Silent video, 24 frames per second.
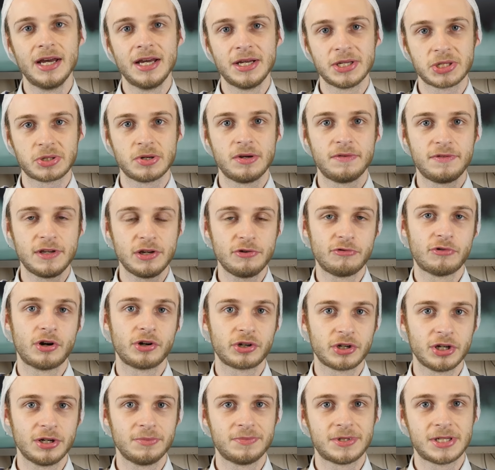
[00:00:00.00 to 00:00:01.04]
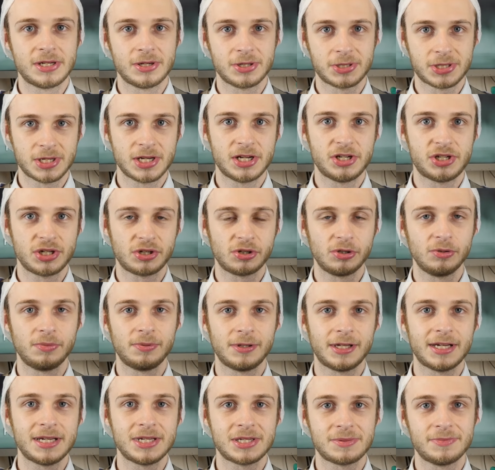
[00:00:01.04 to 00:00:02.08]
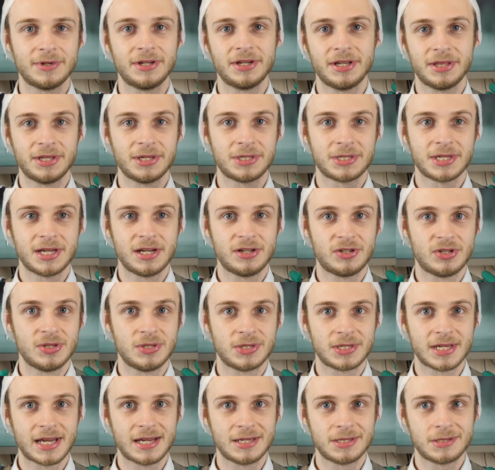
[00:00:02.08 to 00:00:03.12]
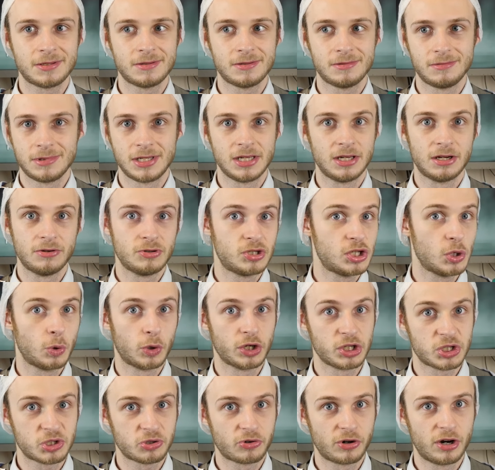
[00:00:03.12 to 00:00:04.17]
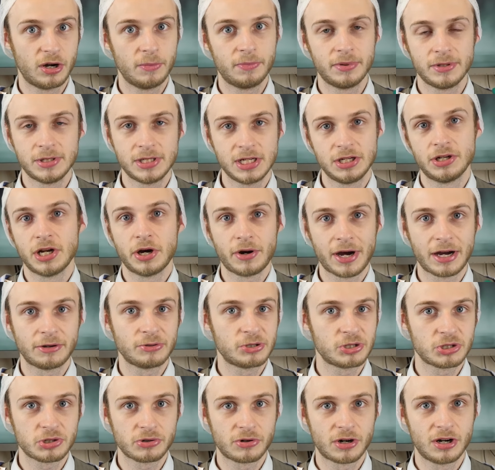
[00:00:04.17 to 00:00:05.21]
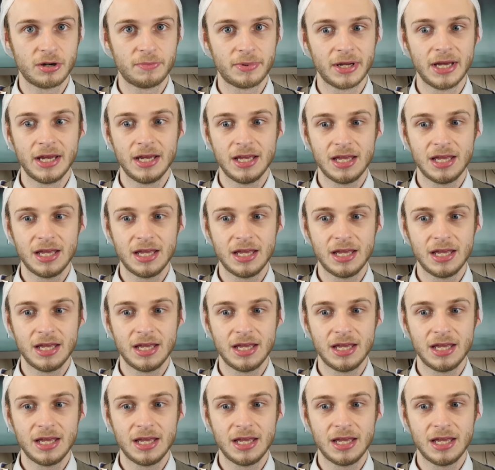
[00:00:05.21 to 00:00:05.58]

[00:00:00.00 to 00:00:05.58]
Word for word: So if you rock up to your surgical placement and the surgeon says, you know, do you want to scrub? Do you know how to scrub?